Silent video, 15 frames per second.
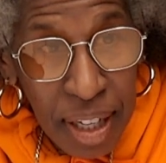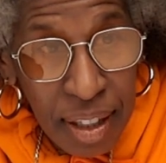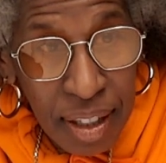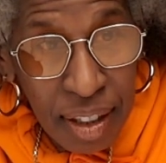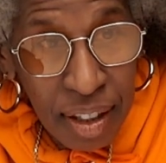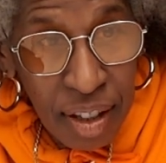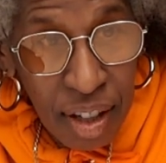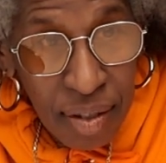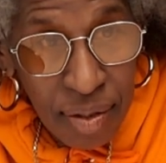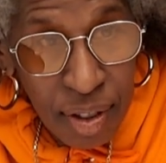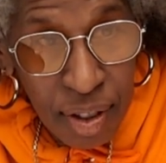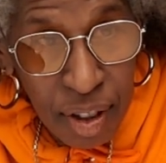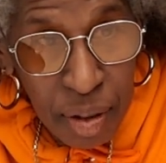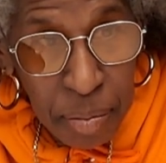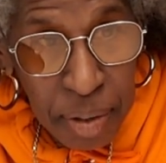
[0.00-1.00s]
the golf
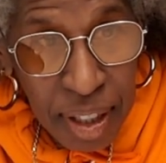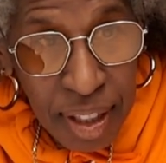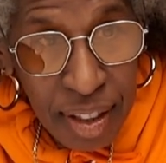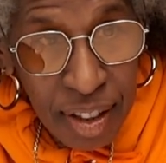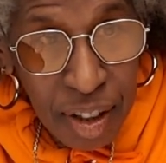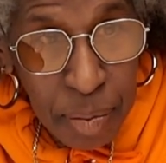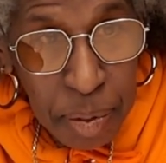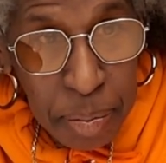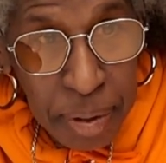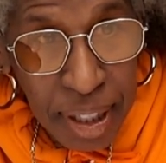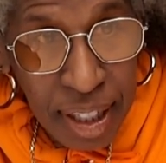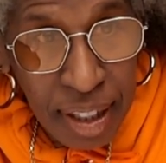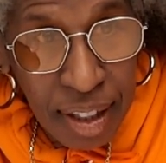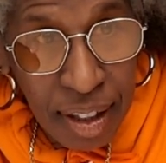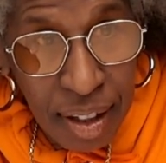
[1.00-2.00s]
tournament. You're gonna be
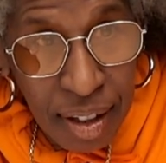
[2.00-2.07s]
playing golf. First of